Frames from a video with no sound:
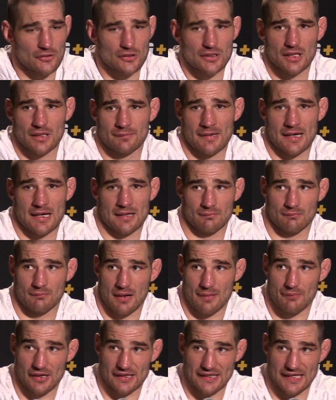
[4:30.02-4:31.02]
good, man. My
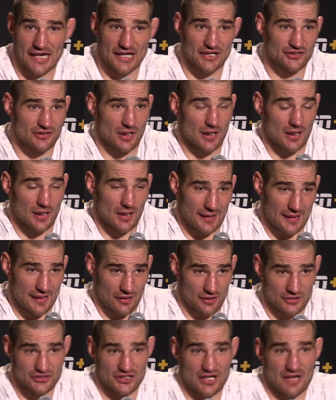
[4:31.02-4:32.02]
buddy uh,
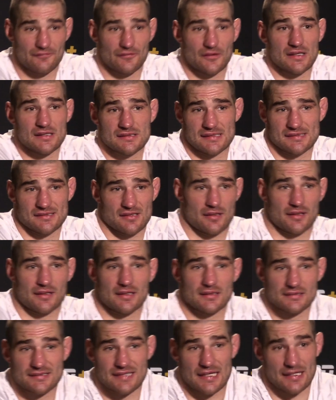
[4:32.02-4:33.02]
Aaron Jeffery, he's on the
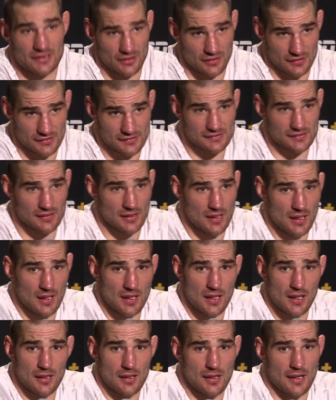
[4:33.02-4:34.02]
contenders,
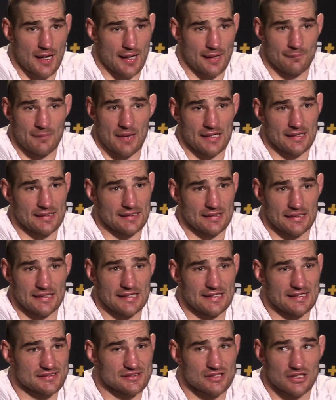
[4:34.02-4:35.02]
and man, he, he
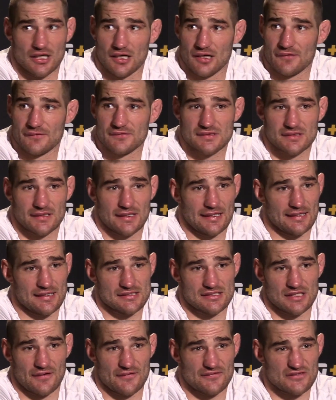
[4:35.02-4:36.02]
deserves he
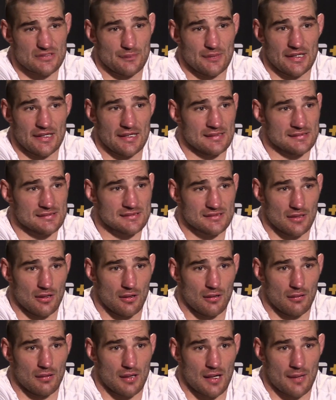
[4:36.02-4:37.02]
deserves to be in.
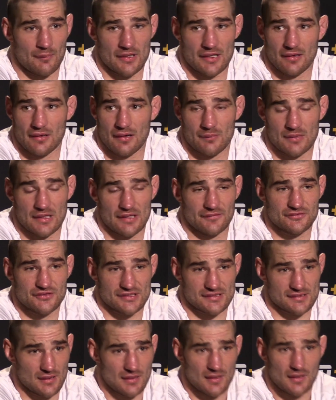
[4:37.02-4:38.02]
So I'm gonna I'm gonna
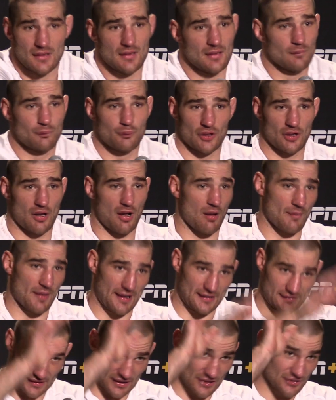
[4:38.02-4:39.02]
just put all my
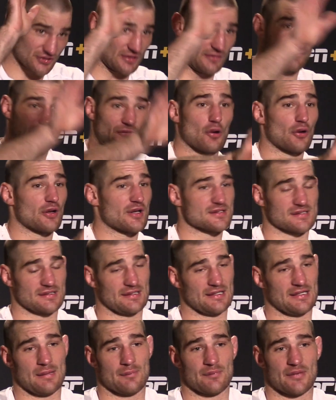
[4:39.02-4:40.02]
attention and focus in
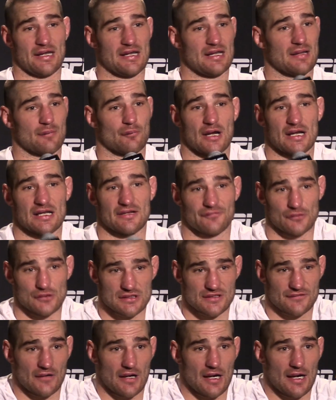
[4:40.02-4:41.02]
him, getting him ready for
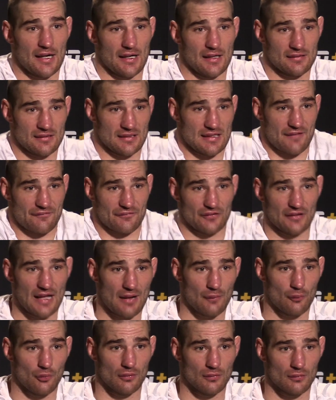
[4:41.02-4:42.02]
his fight, and then after
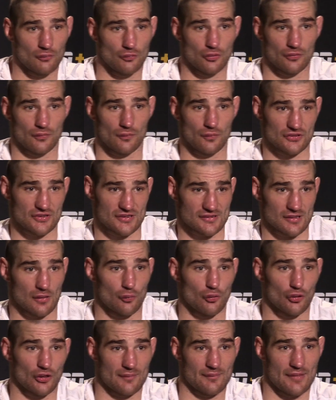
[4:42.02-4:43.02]
that, we'll we'll, we'll just start
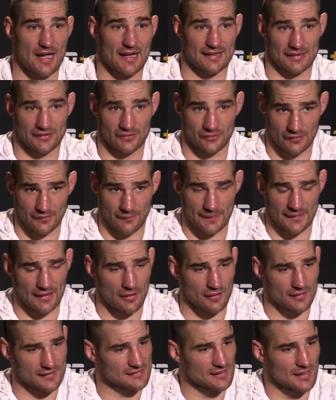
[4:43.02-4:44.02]
working back into it, you
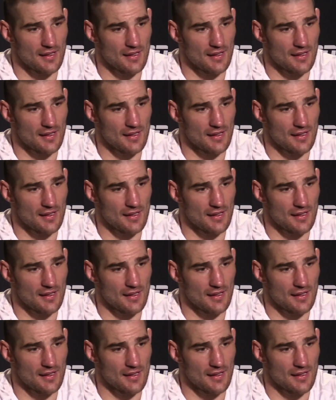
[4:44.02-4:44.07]
know, because